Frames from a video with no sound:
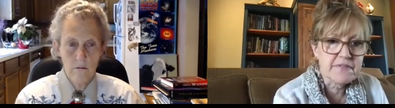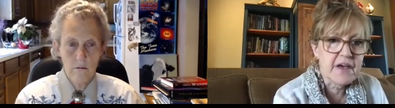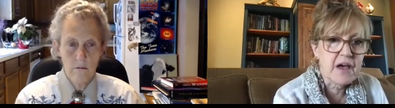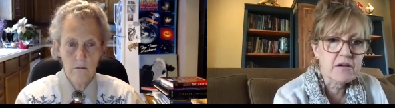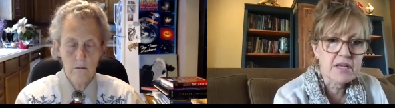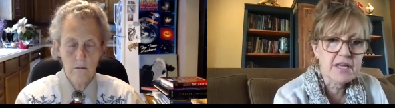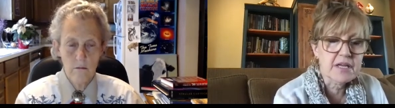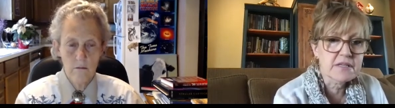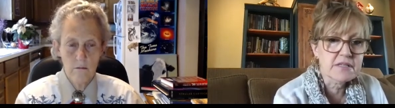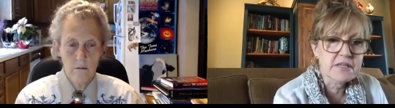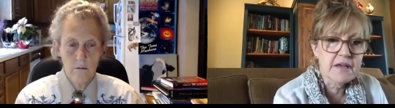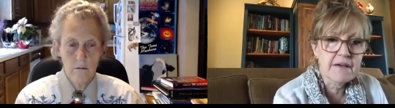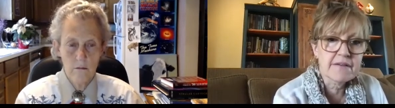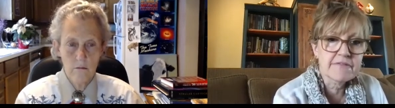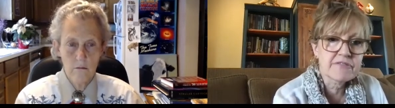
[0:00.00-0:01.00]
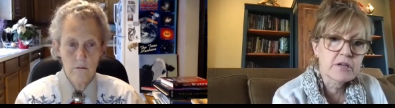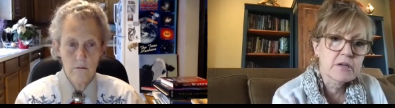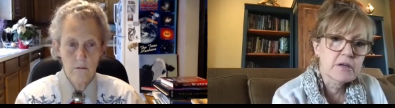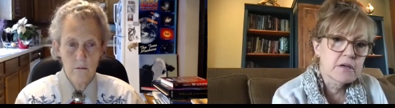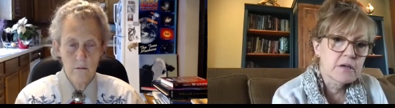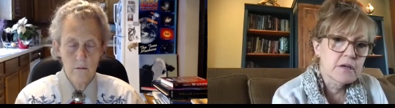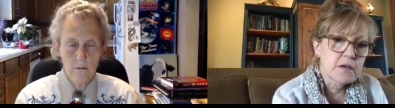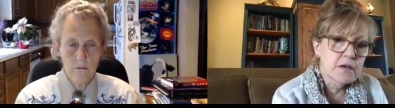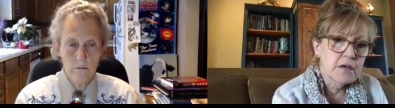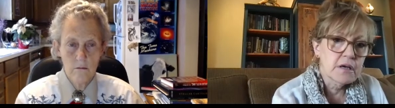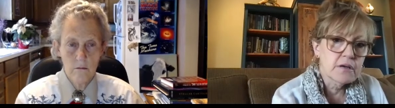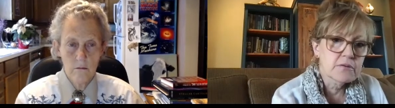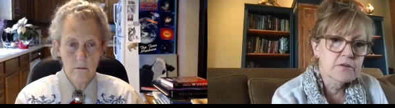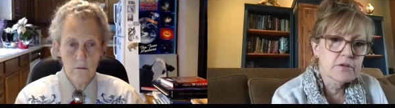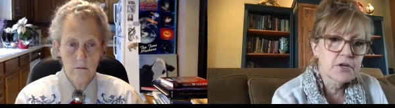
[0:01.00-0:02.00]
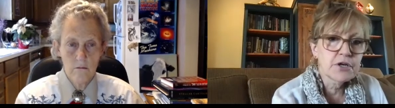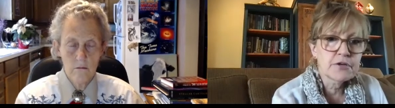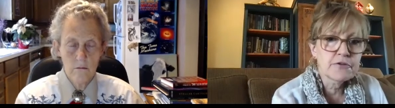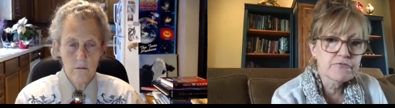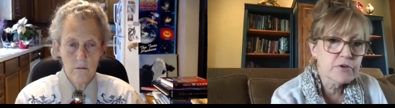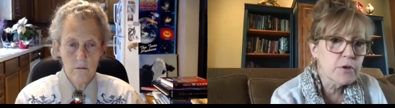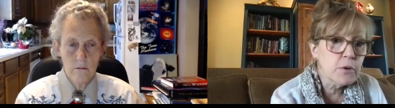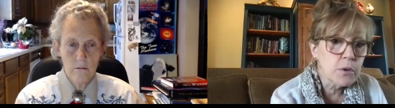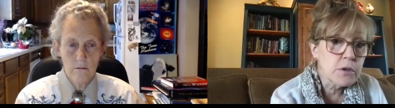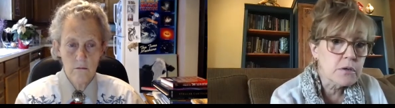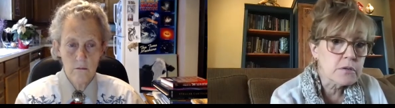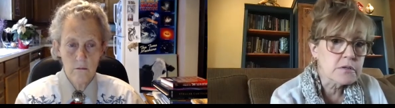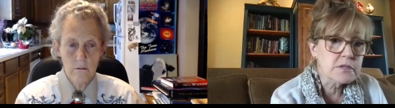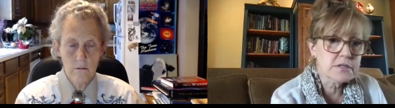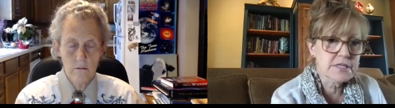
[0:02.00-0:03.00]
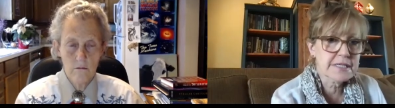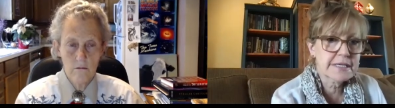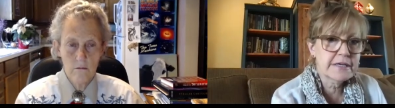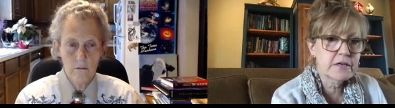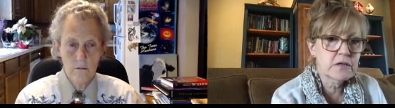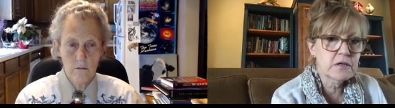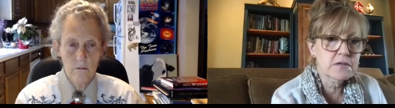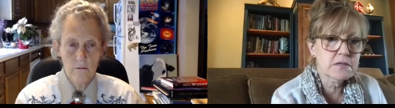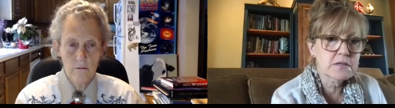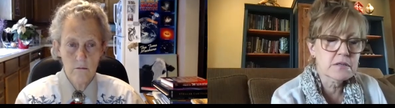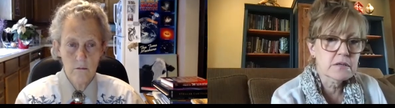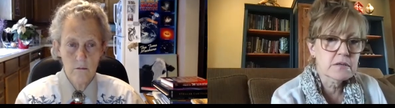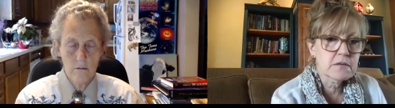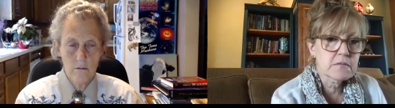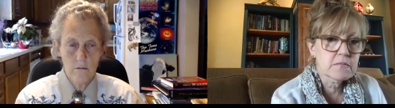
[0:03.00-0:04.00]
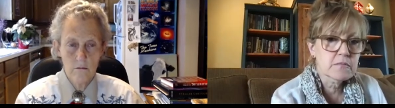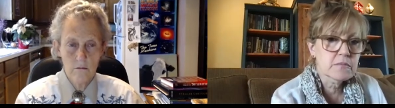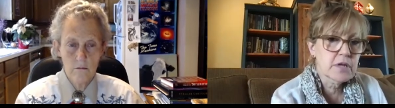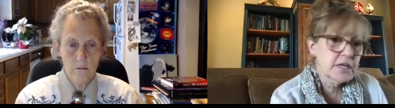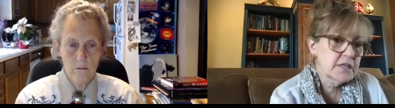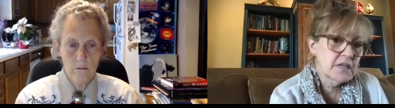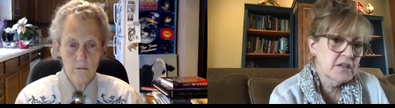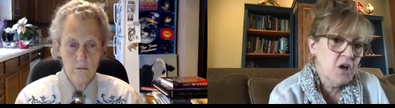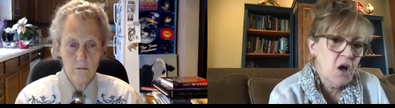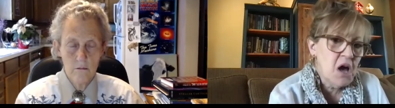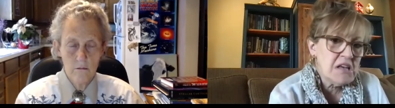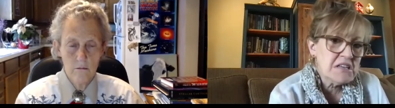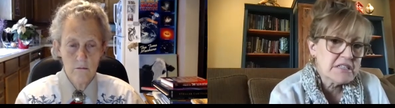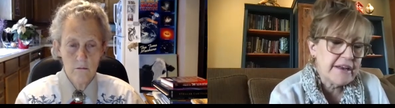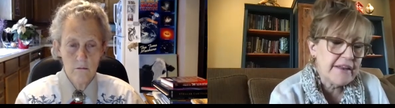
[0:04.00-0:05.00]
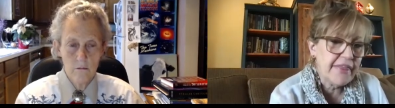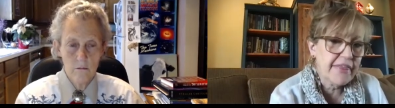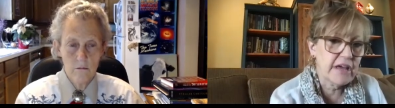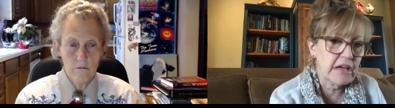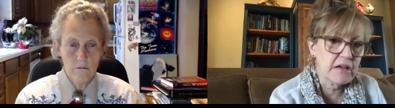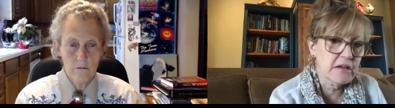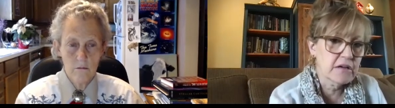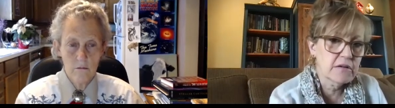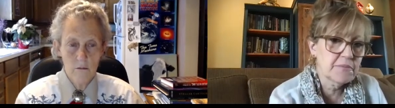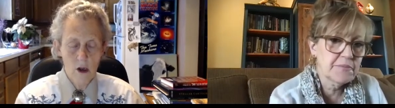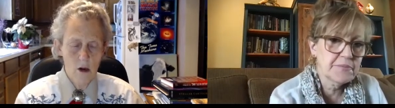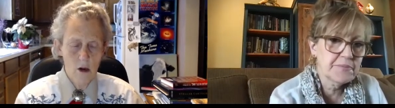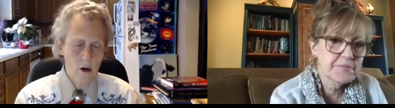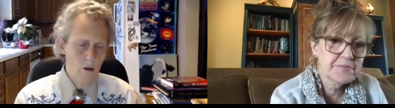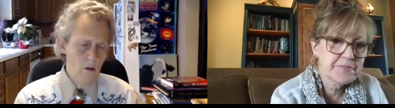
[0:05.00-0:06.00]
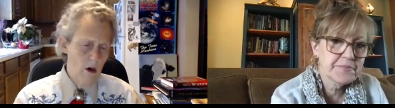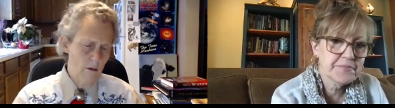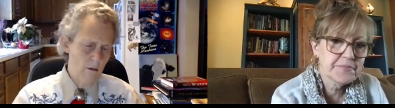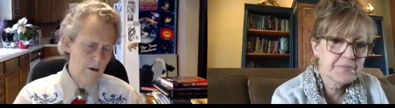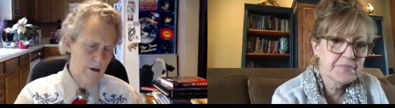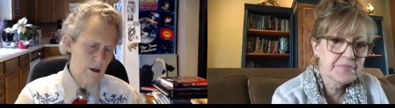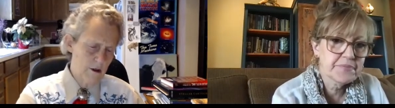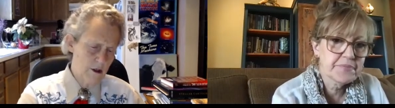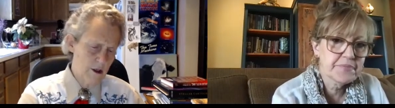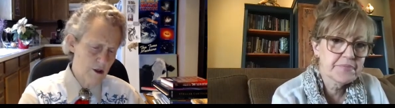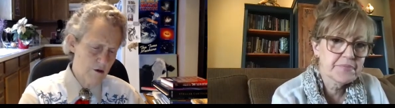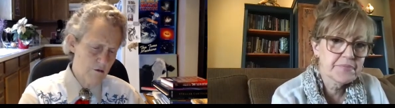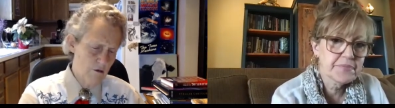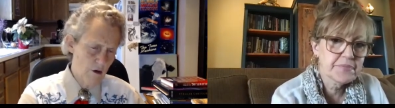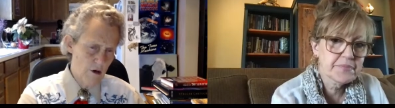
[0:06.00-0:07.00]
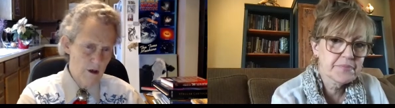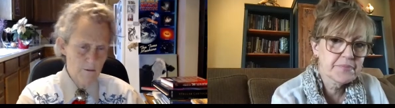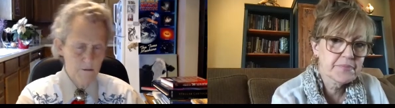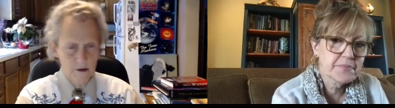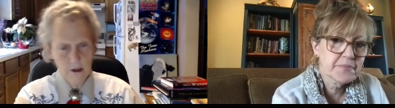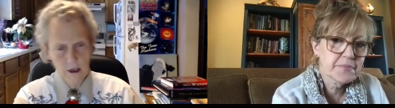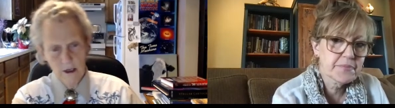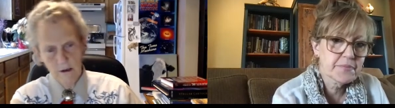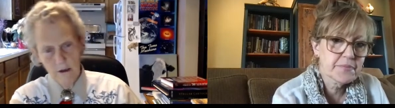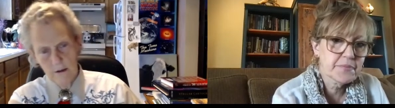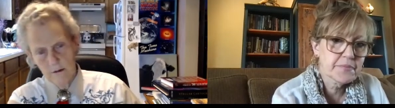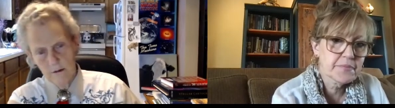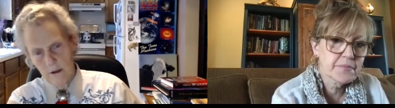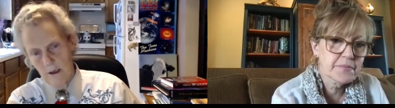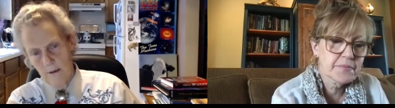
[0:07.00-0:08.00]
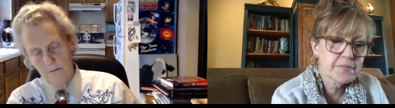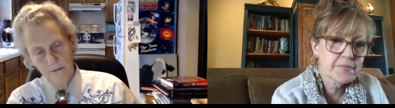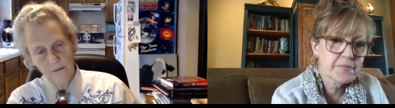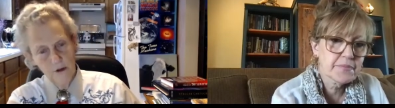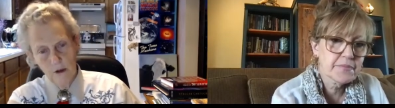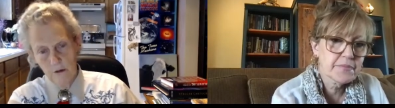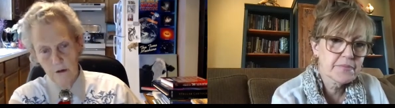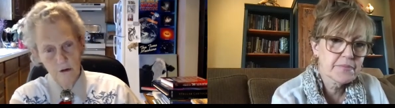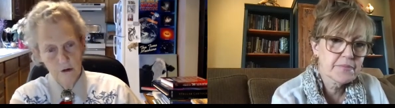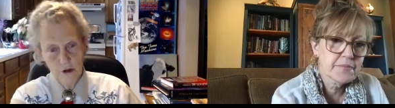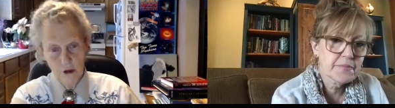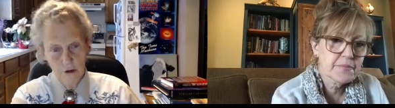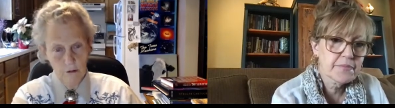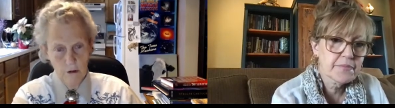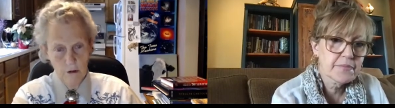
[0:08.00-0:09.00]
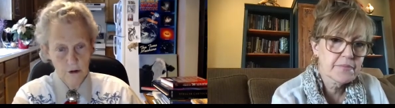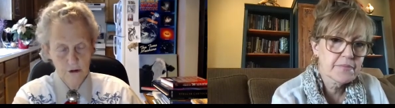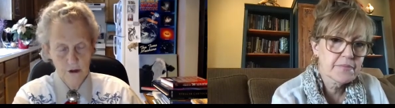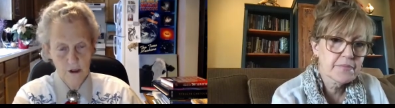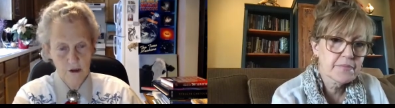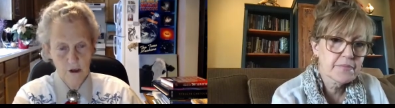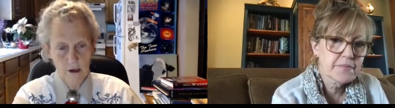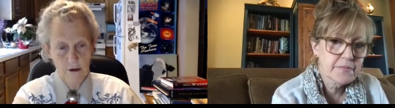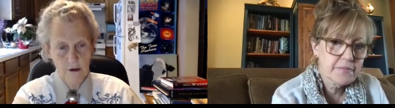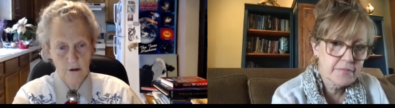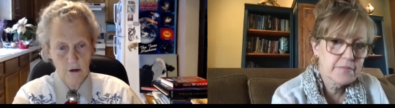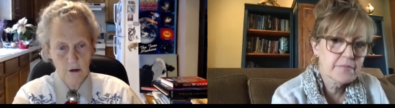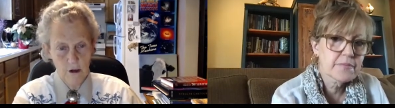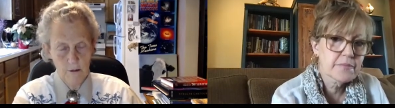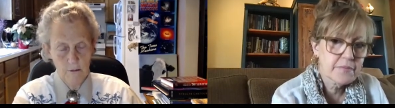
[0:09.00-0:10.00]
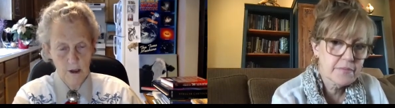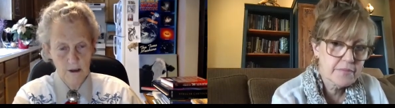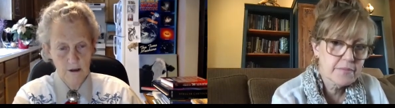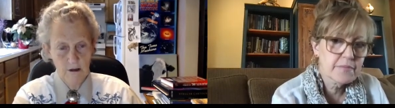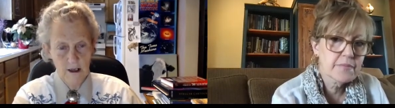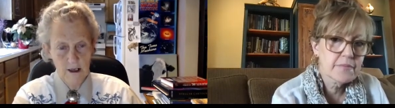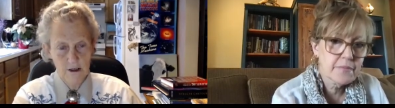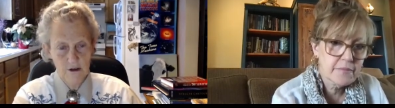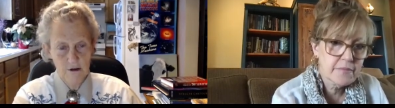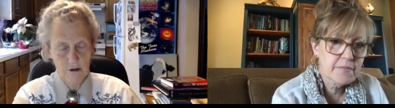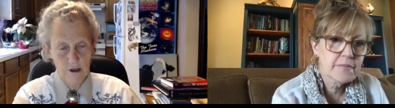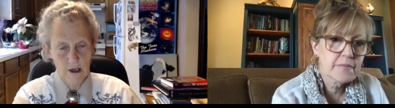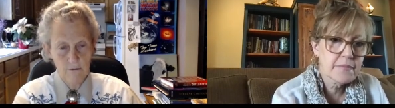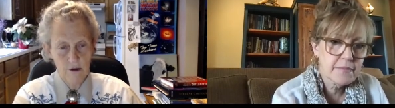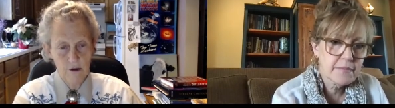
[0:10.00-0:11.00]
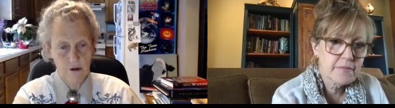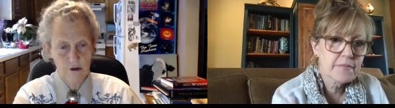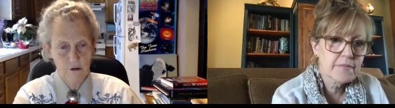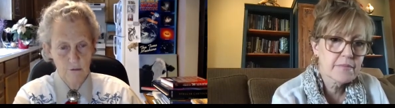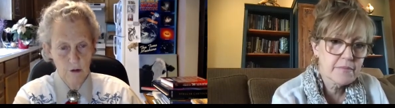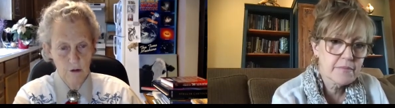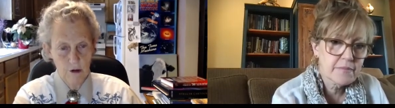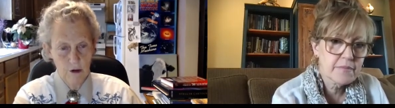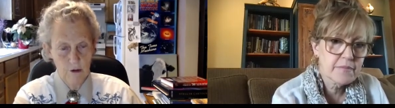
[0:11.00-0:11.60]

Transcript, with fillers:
Speaker 1: how kids have learned real world skills that didn't cost anything.
Speaker 2: Well, we got kids growing up today that um, don't use tools. I taught a girl in my class who had never used a ruler to